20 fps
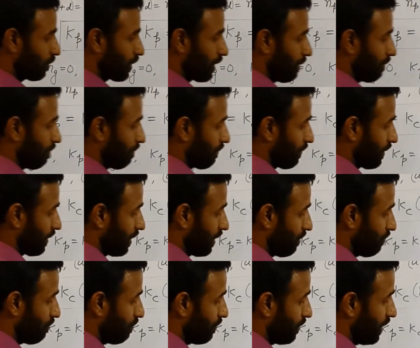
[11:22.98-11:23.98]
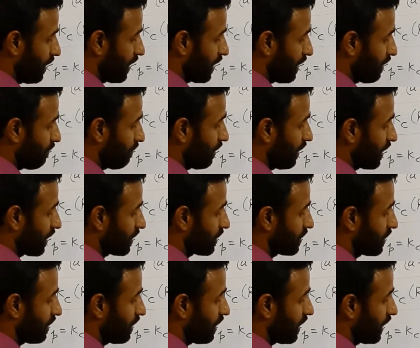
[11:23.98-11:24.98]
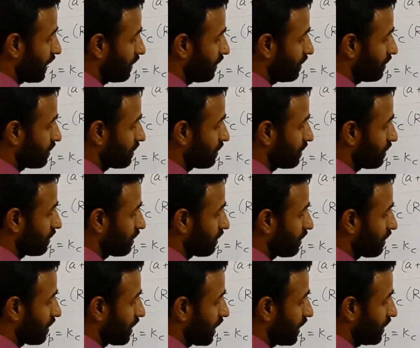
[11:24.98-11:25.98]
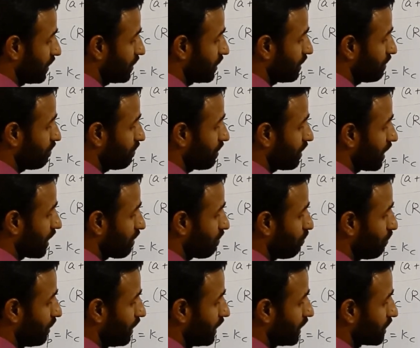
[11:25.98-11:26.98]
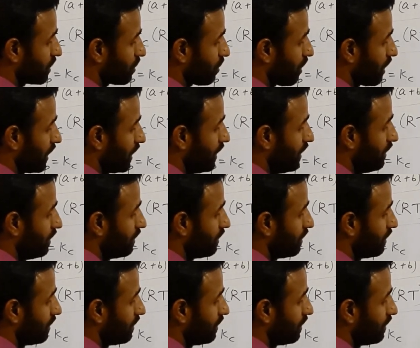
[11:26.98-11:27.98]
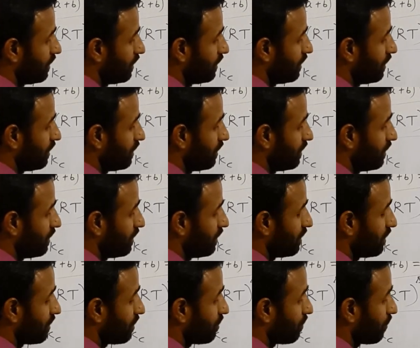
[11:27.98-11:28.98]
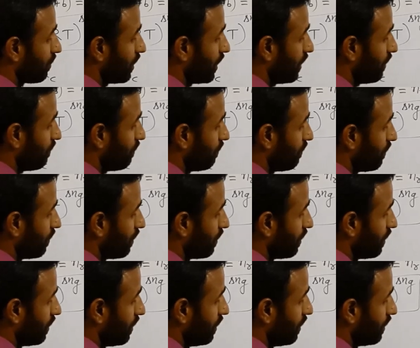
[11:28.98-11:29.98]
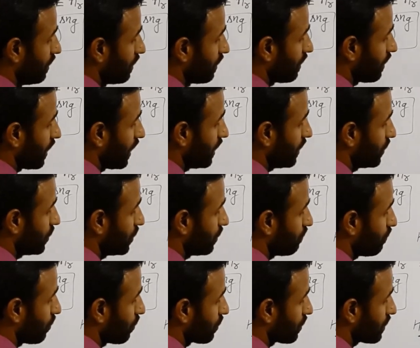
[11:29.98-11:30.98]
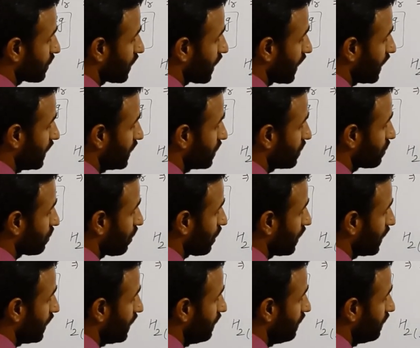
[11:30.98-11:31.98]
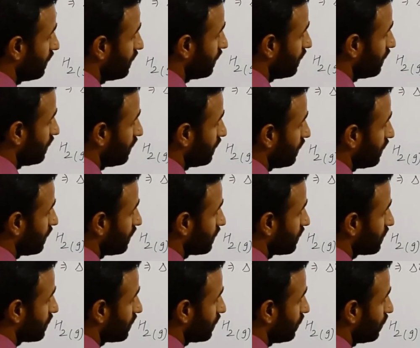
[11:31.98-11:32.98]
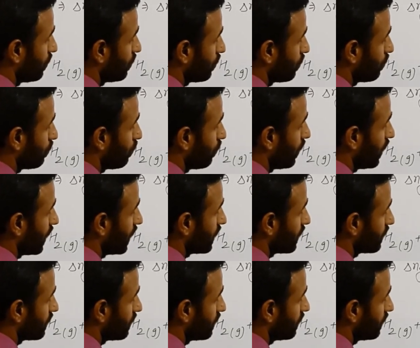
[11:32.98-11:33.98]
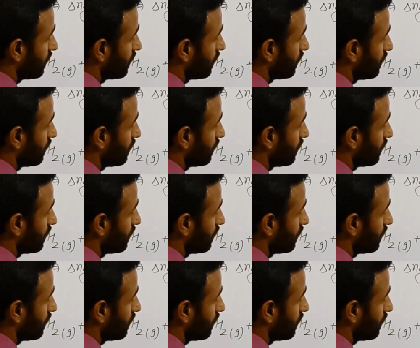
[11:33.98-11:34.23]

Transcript: Okay, if we have reaction like this, calcium carbonate solid to give calcium oxide solid, CO2 gas.